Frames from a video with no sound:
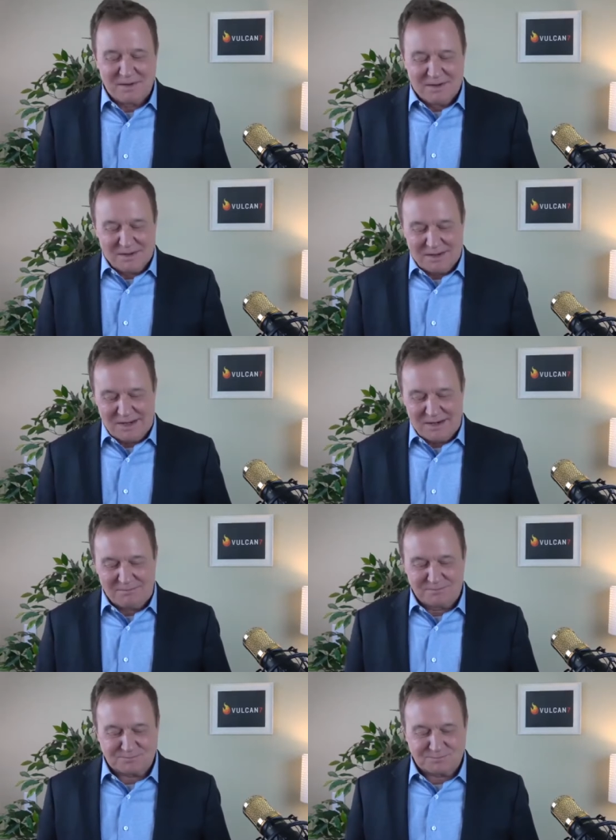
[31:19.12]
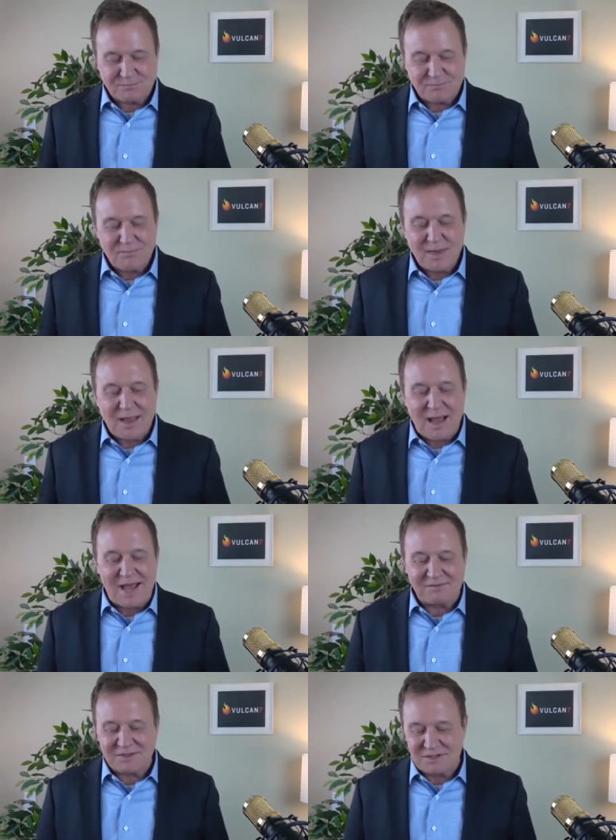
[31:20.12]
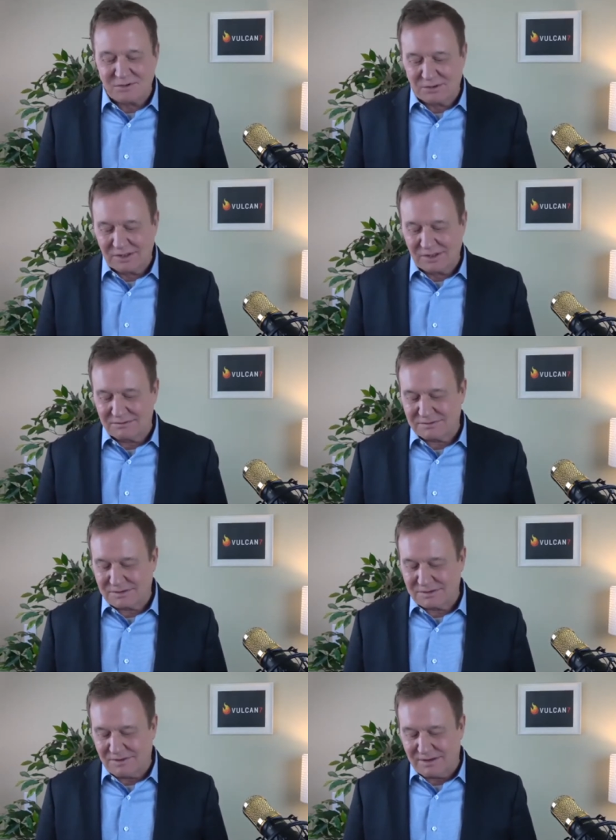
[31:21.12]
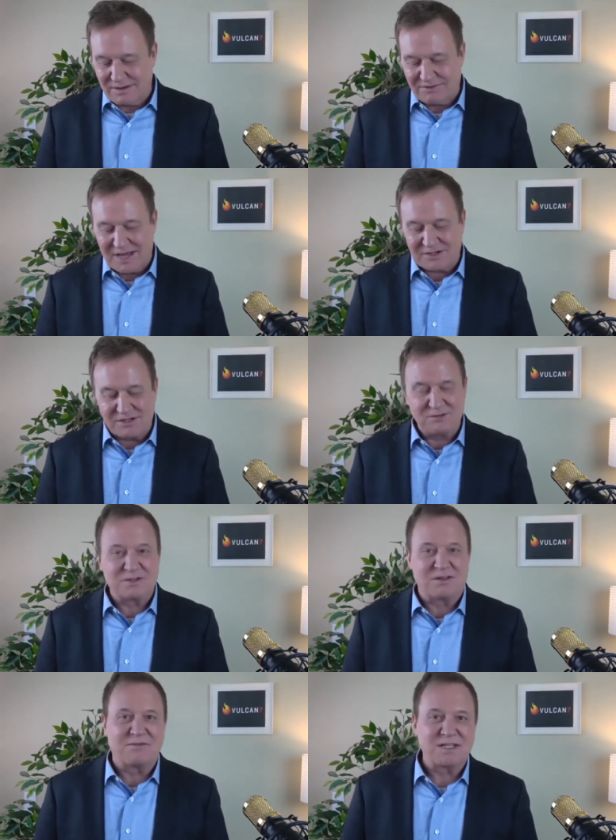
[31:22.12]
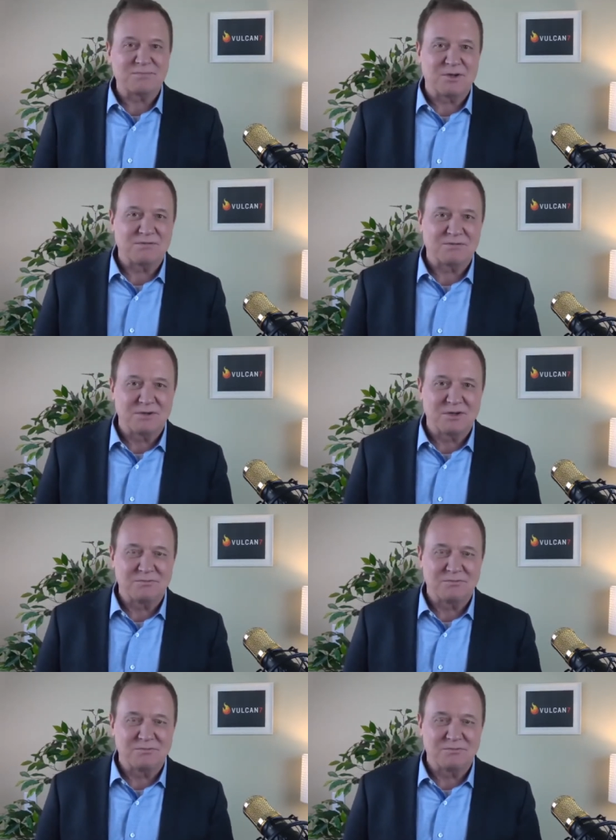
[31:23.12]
I have to do a little thank you to the Facebook group,